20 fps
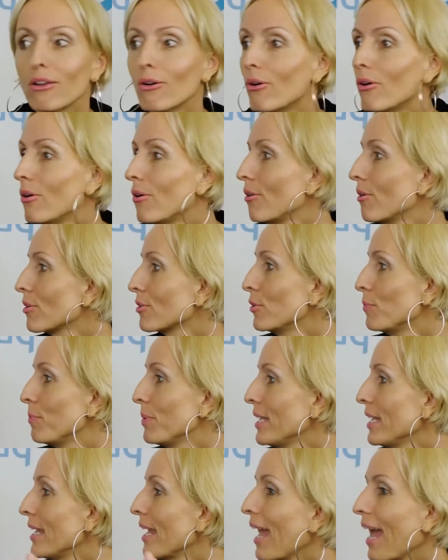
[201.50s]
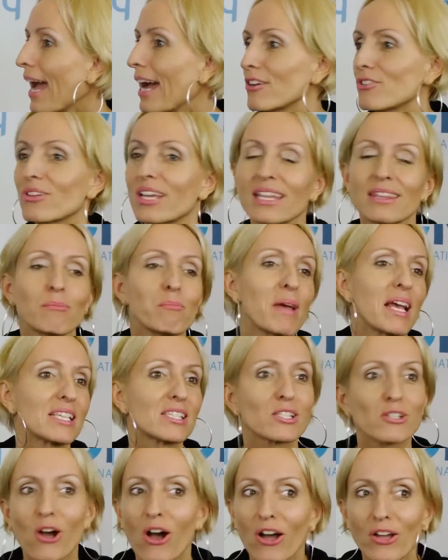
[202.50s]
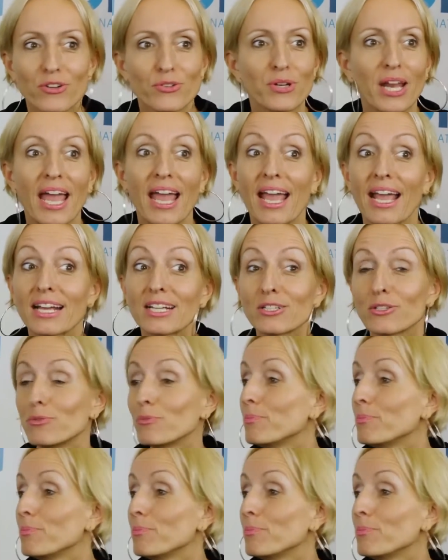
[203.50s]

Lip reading: law, could be how to get the best contract,